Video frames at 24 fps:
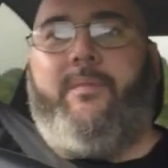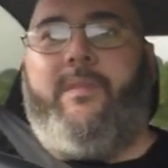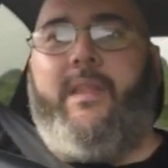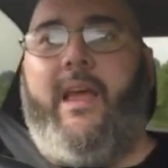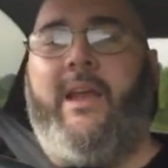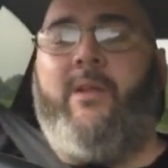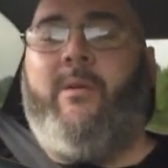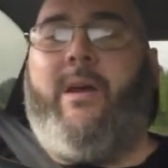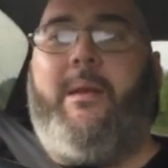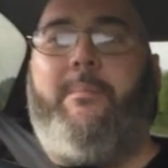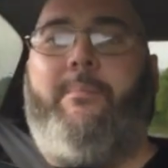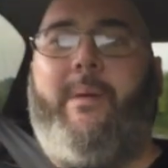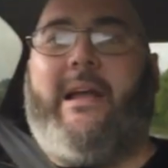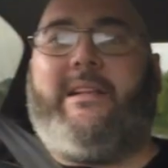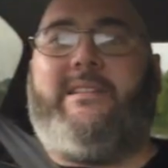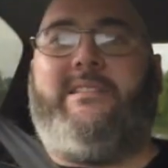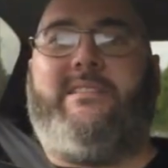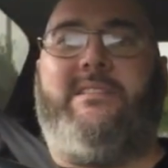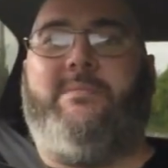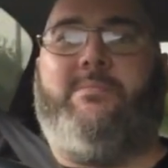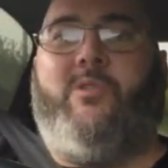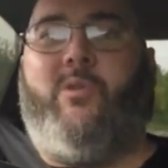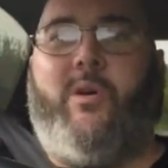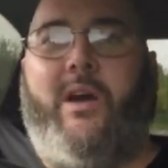Anyway, back to
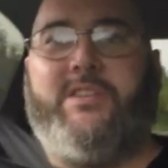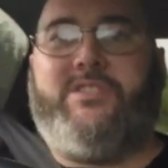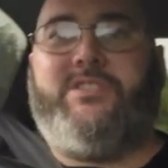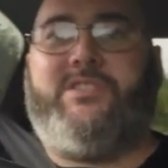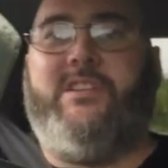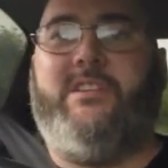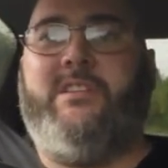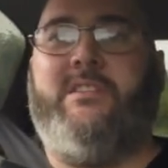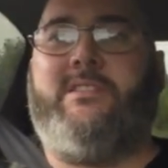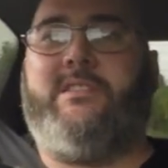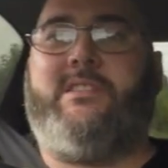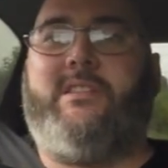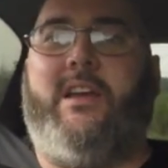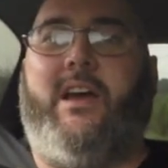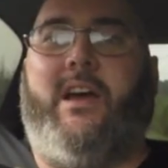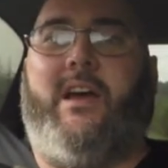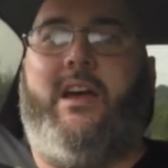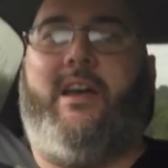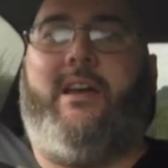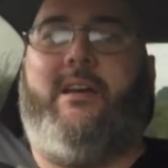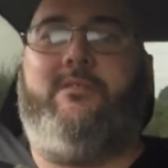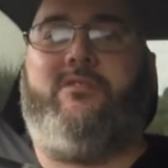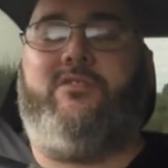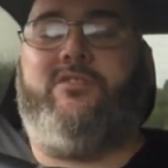some questions.
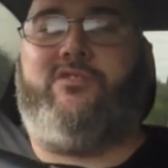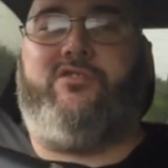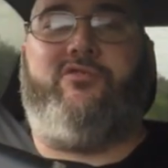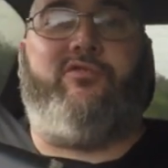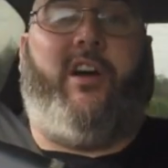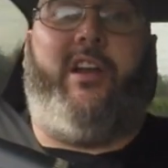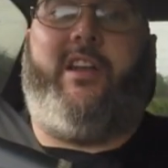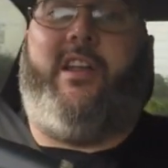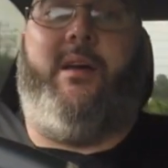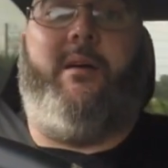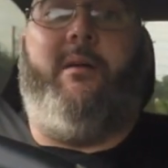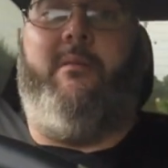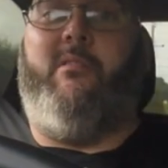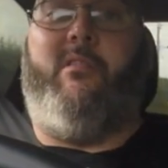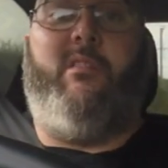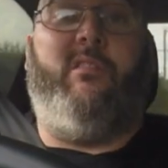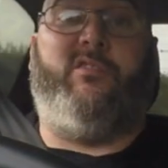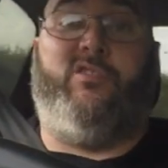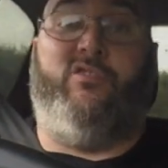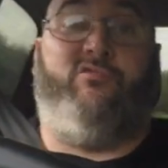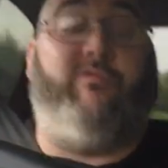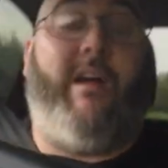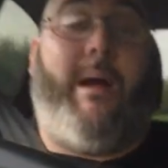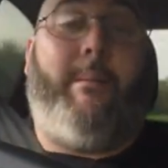I'm just
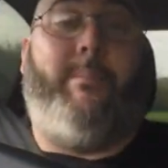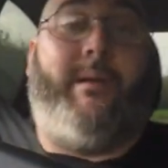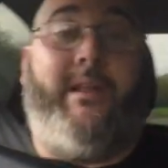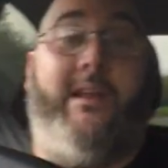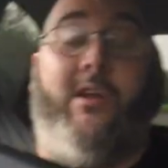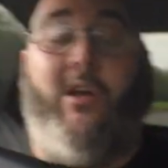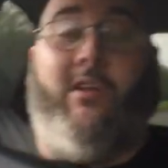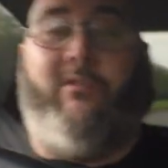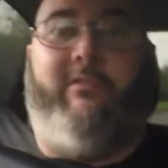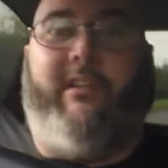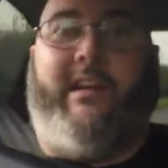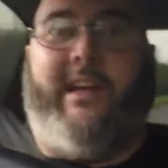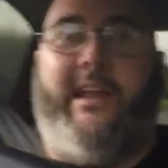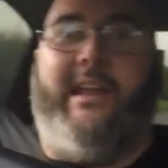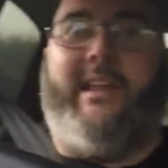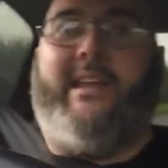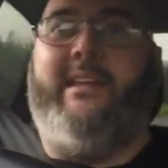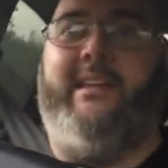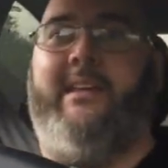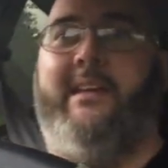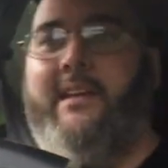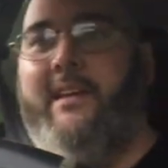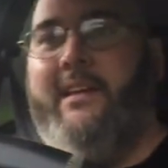rambling on, really.